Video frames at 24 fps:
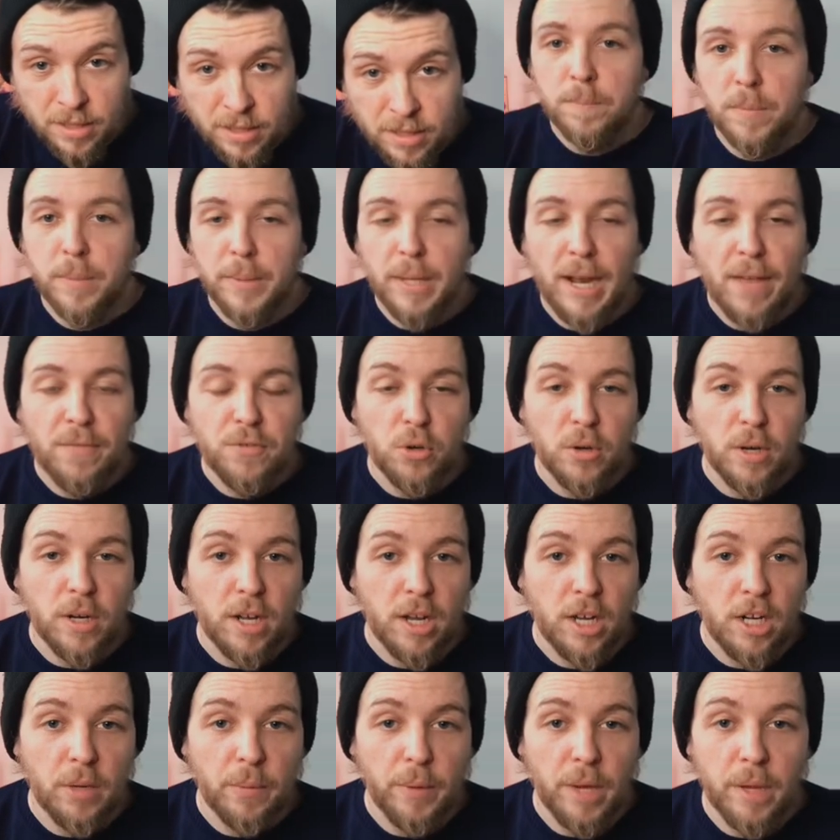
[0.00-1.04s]
But after a
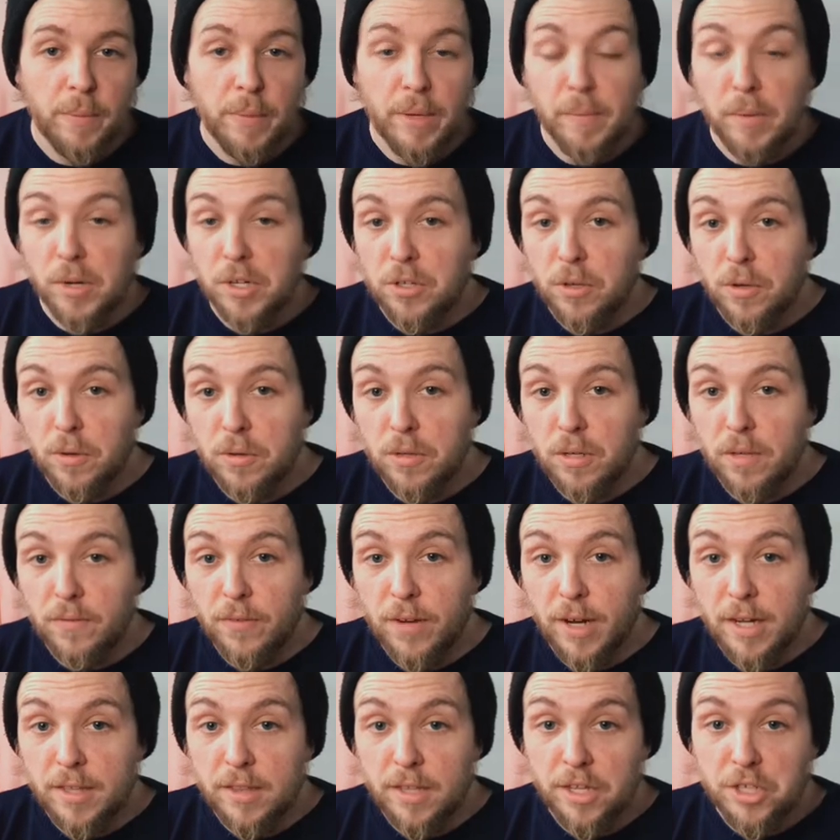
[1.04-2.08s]
cutaway, we return to
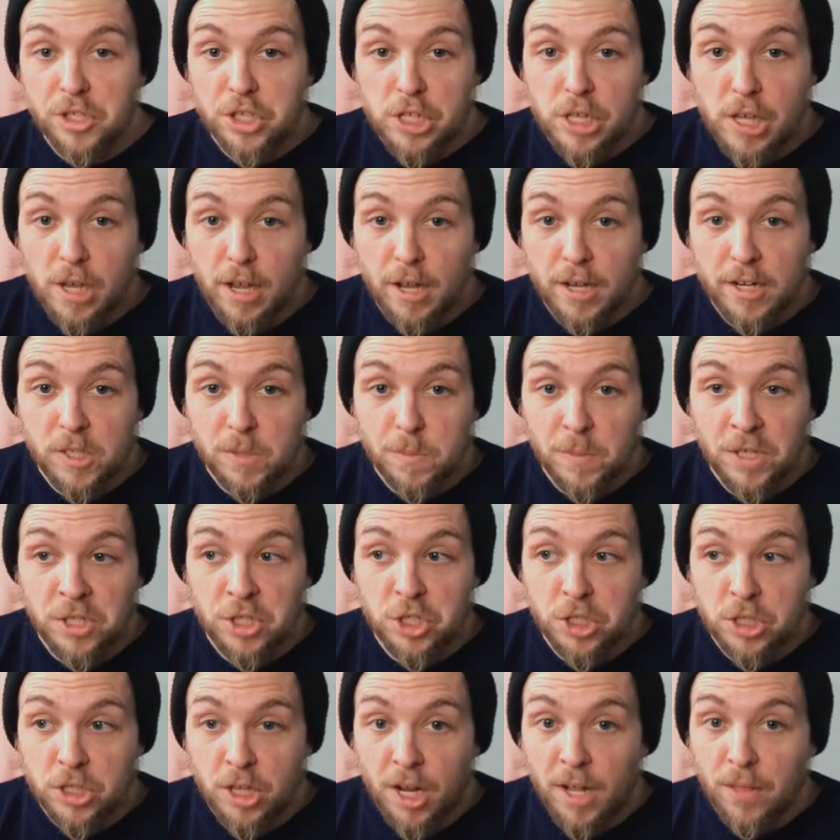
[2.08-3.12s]
find that Jian has been
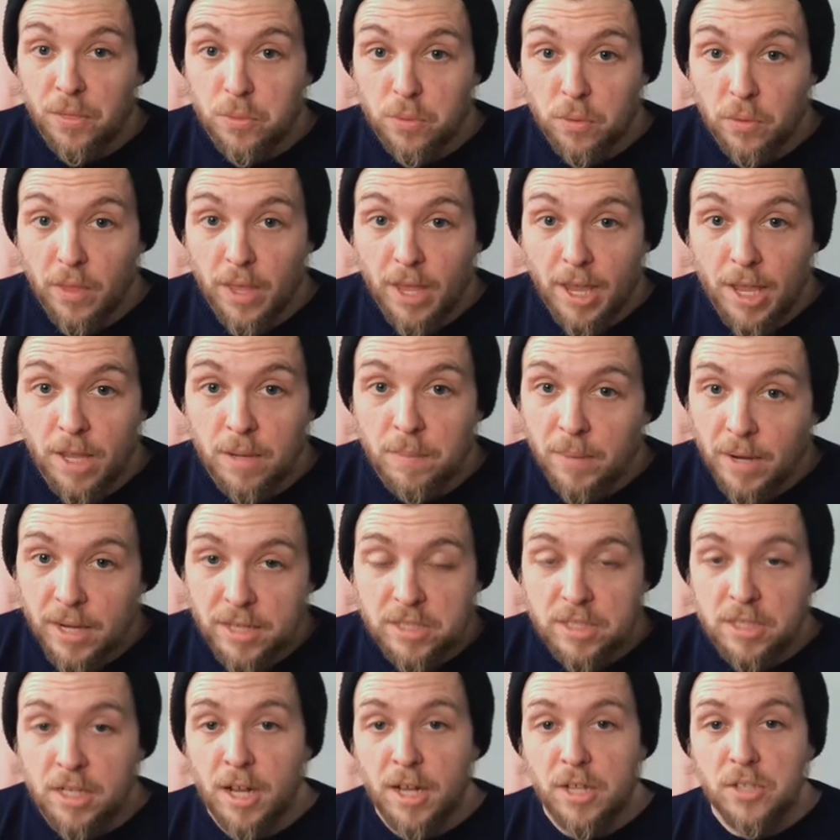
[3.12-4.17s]
shot through the head by
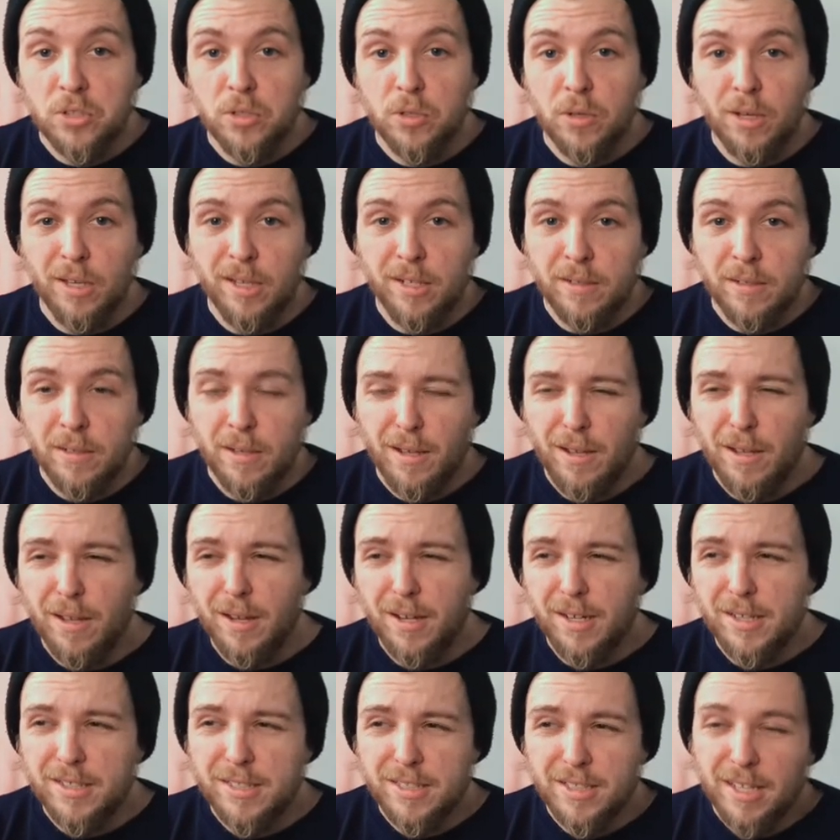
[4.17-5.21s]
Siastra, and
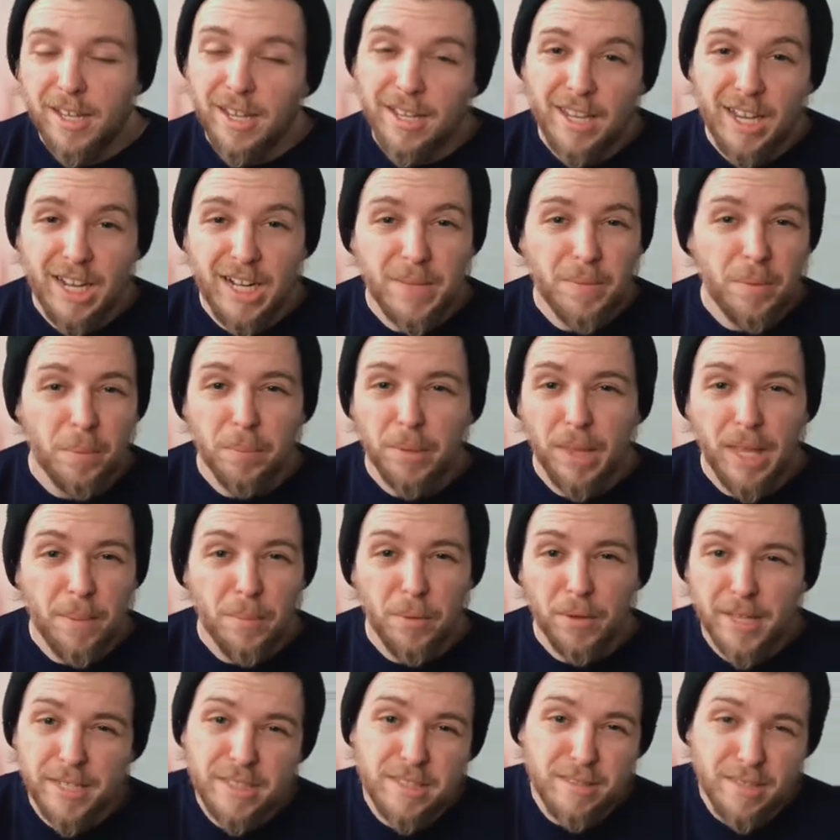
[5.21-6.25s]
honestly, I can't even blame
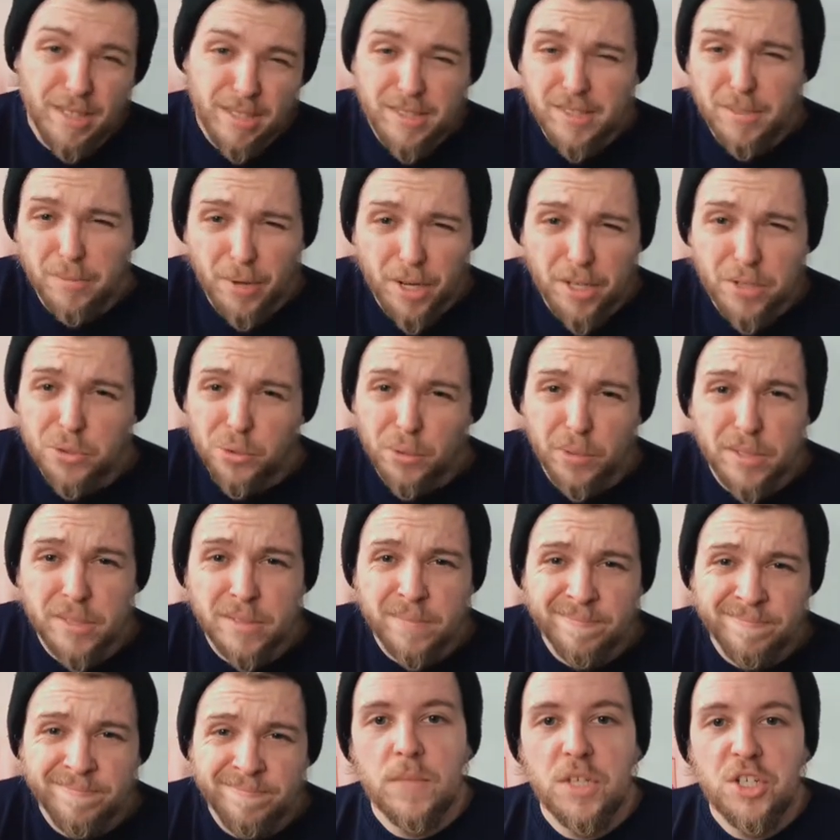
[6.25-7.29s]
her. That's the right choice.
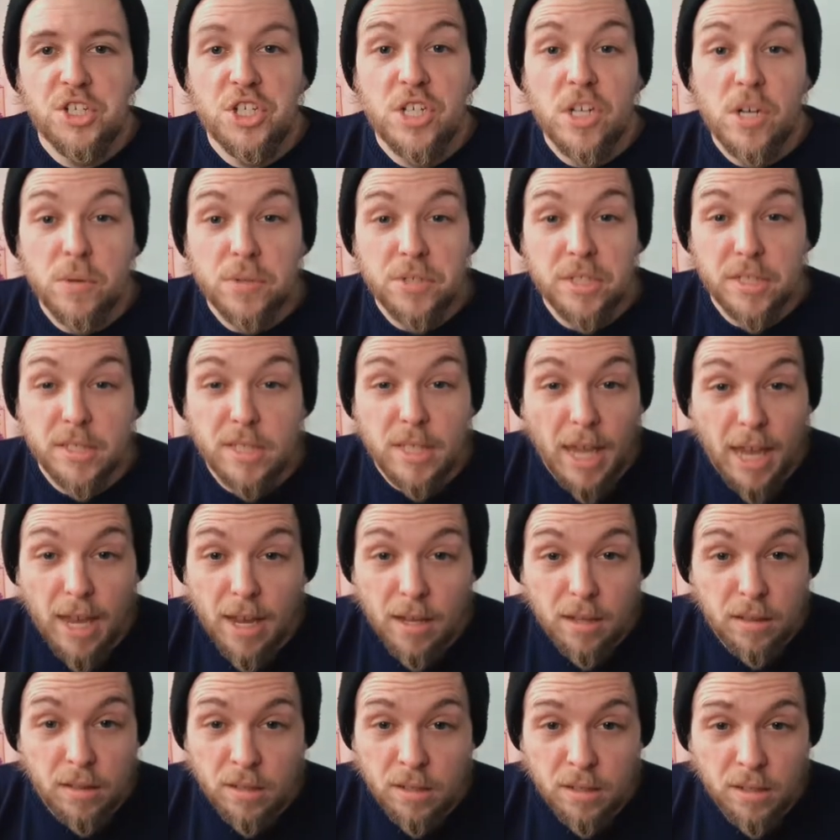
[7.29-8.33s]
The sheer
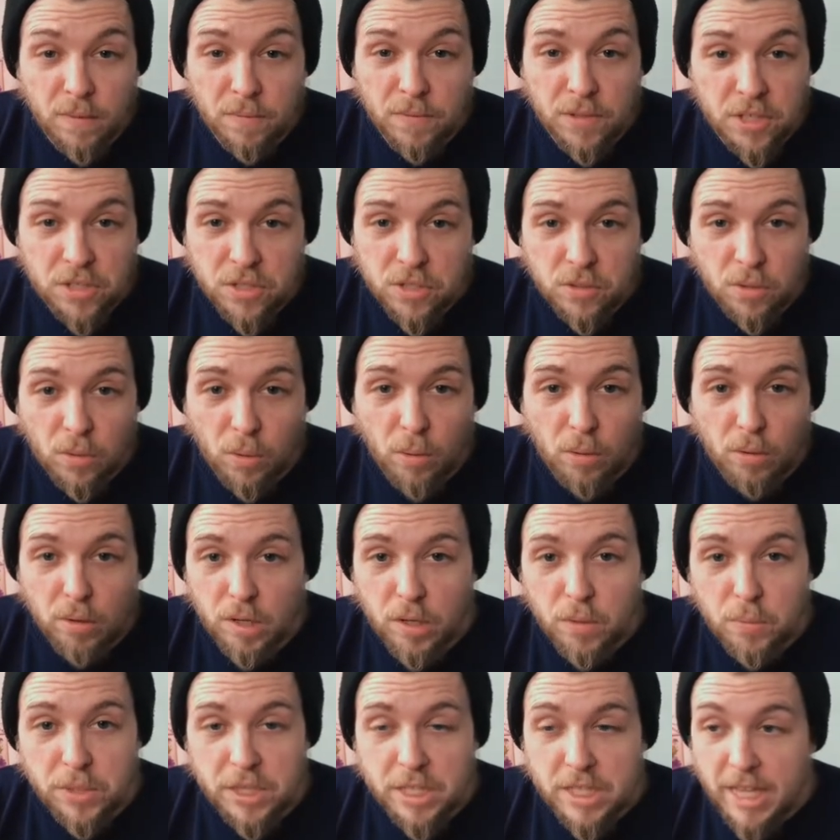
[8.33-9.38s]
scale of this story,
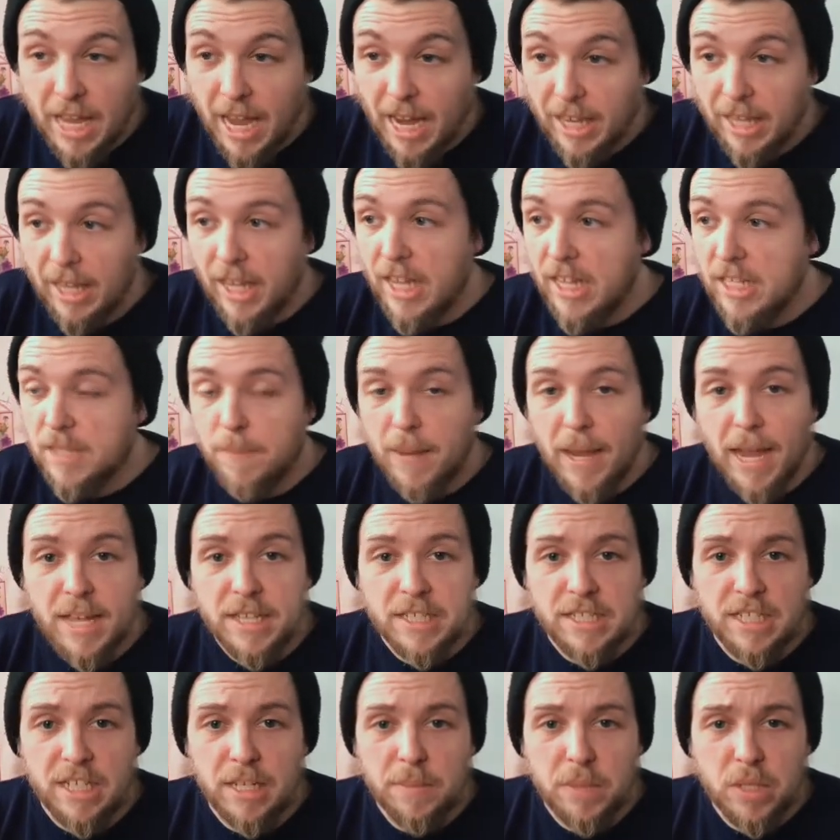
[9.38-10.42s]
with decades
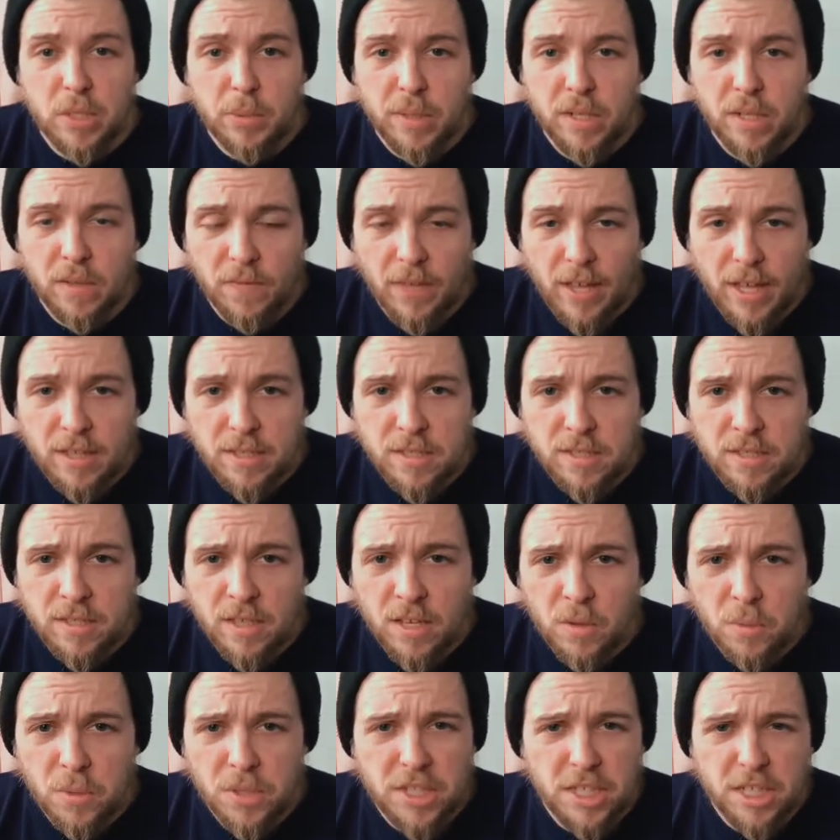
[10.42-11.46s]
passing in between events,
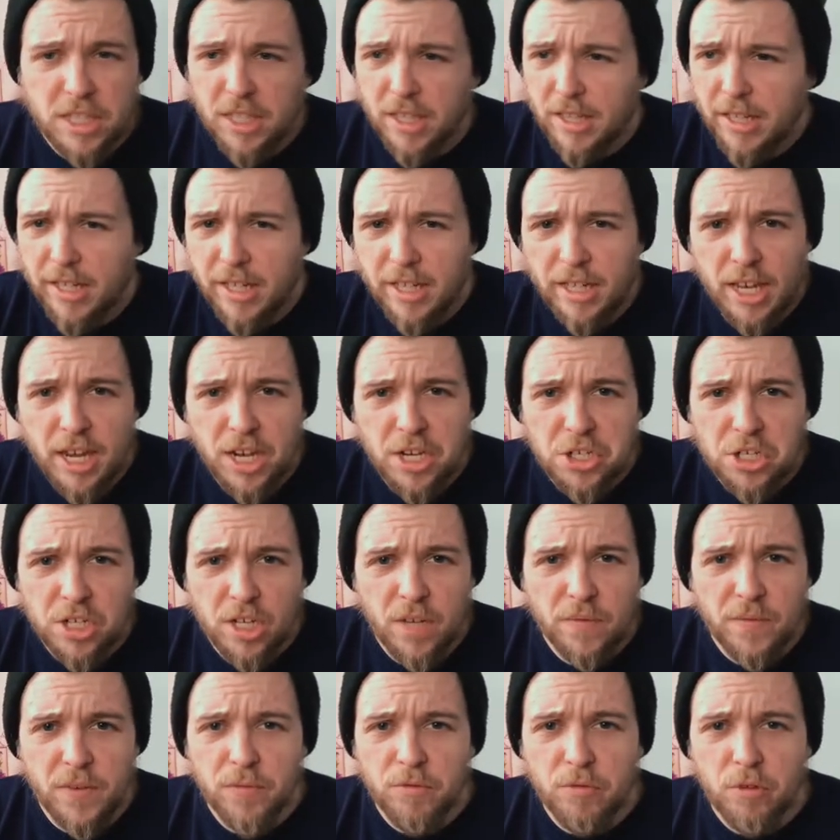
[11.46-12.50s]
with the delineation of
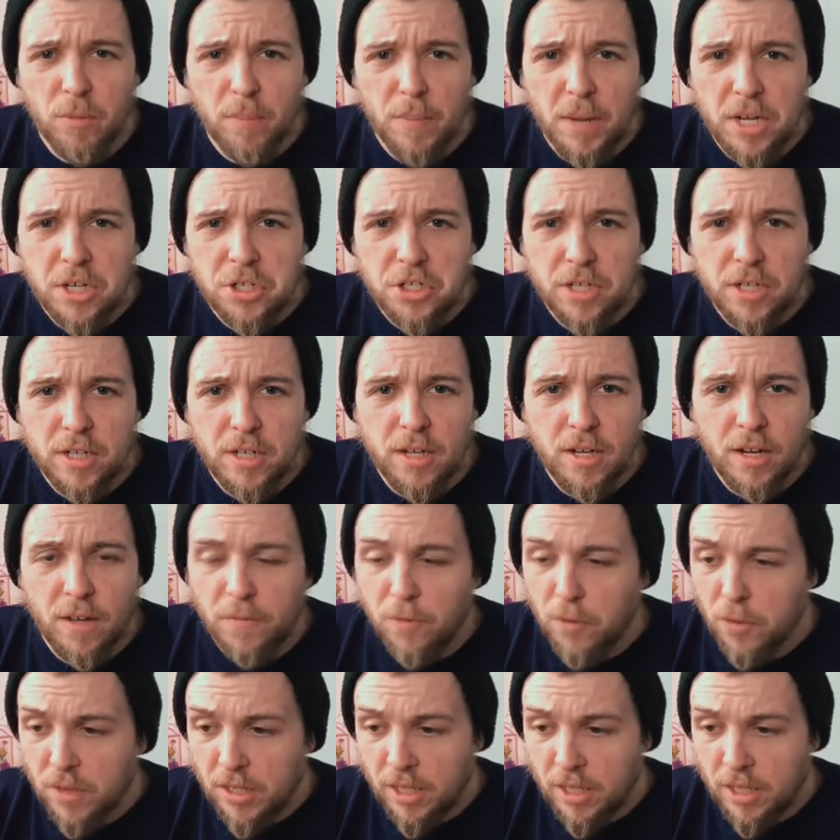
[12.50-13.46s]
information enough for the